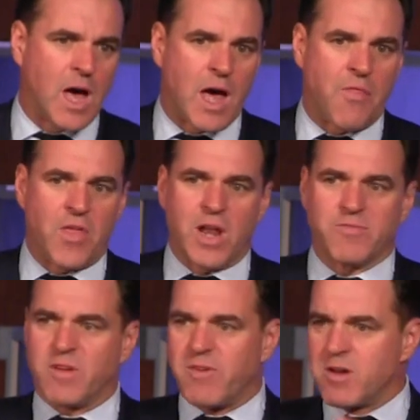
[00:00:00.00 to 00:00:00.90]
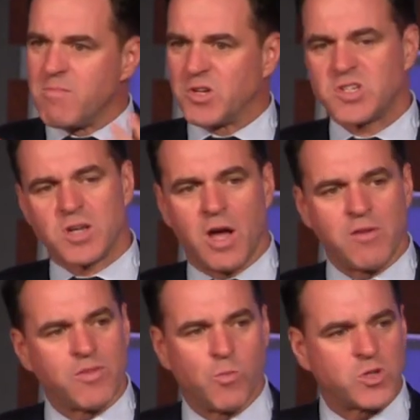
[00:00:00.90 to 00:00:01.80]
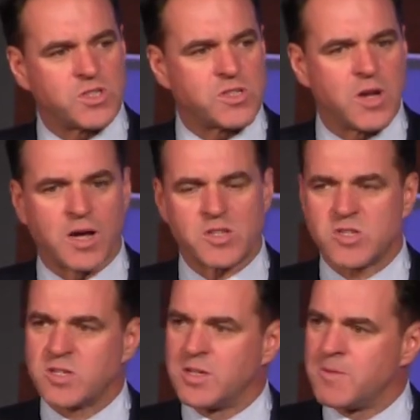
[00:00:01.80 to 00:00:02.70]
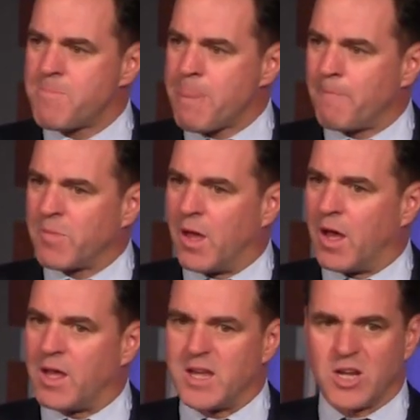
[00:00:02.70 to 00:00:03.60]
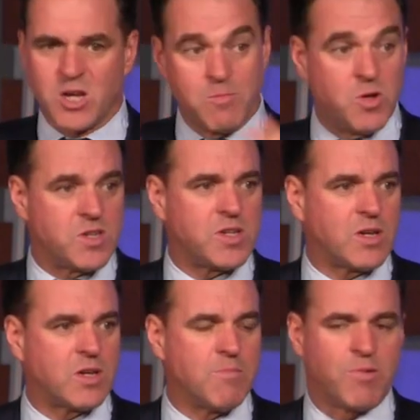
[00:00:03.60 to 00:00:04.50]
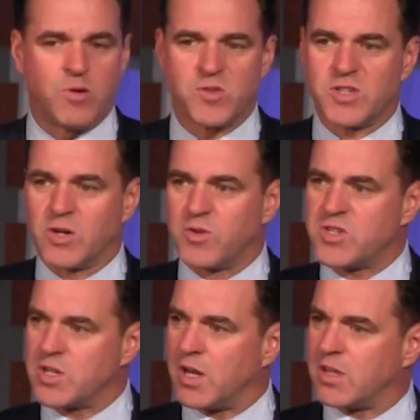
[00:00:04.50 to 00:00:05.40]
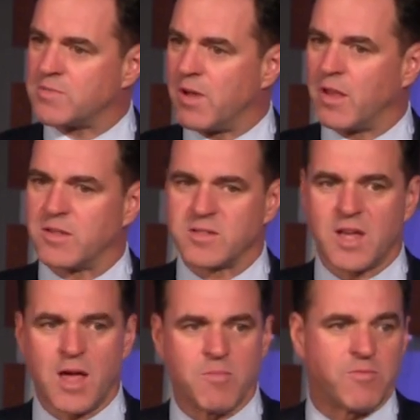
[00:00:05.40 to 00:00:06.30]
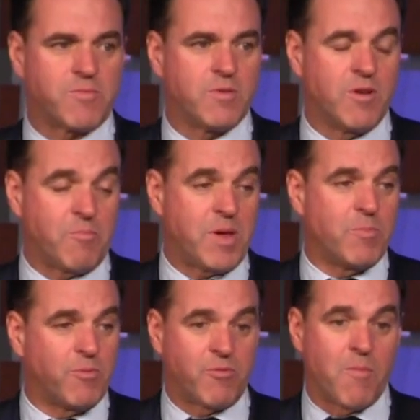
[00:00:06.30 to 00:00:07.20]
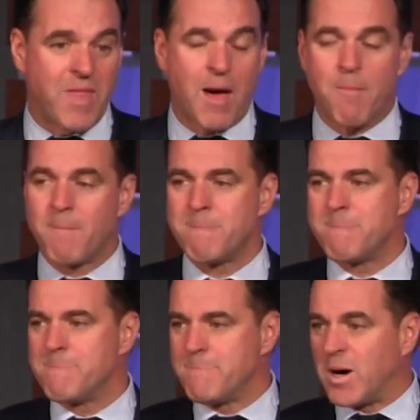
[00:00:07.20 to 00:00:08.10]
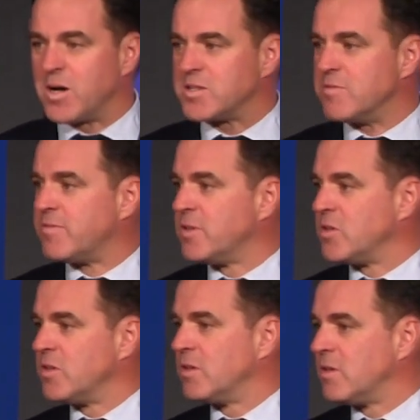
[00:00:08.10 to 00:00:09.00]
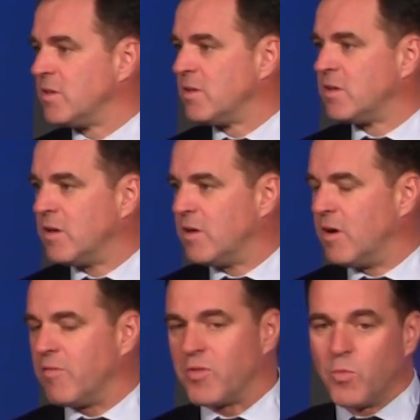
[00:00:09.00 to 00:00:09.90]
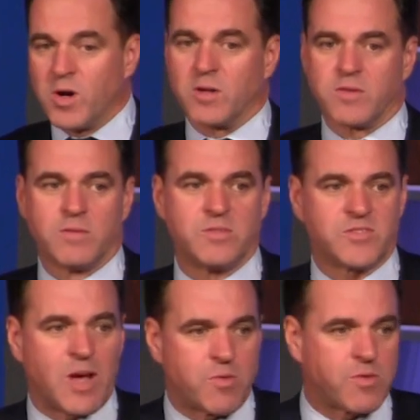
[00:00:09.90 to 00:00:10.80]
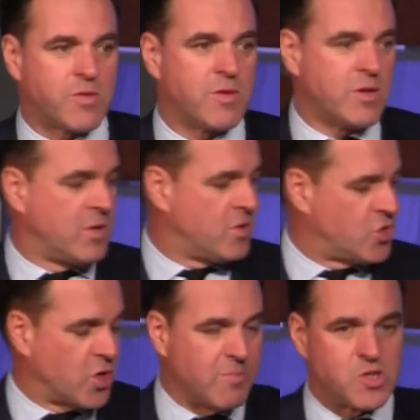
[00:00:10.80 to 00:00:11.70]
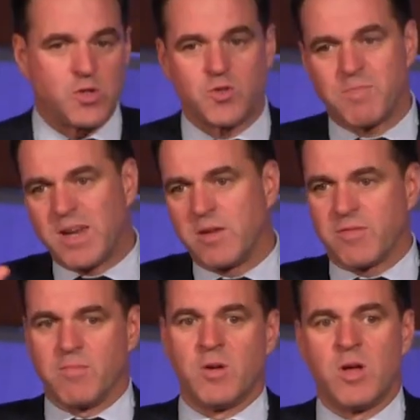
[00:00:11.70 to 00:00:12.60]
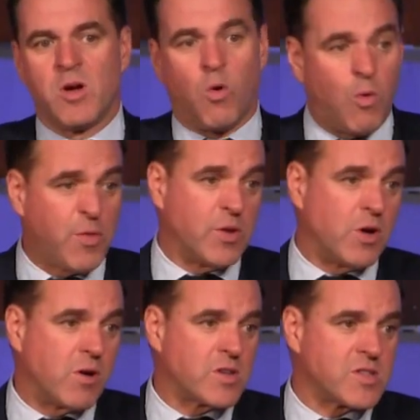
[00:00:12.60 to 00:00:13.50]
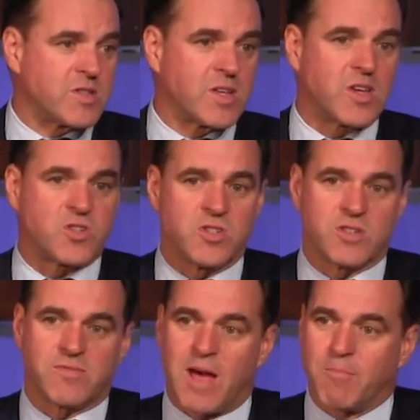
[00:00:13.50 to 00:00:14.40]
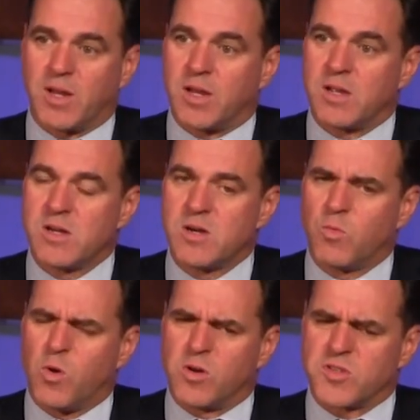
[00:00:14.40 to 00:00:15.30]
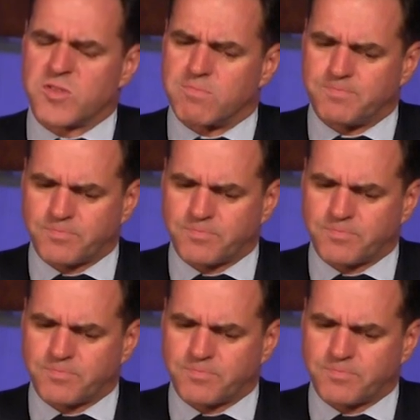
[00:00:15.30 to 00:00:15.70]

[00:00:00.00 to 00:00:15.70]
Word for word: And they lived a very modest life in Washington Heights uh, in a community composed increasingly, as others came, of, of people from that part of, of the world, South German Jews, many of them Orthodox, as the Kissinger family was.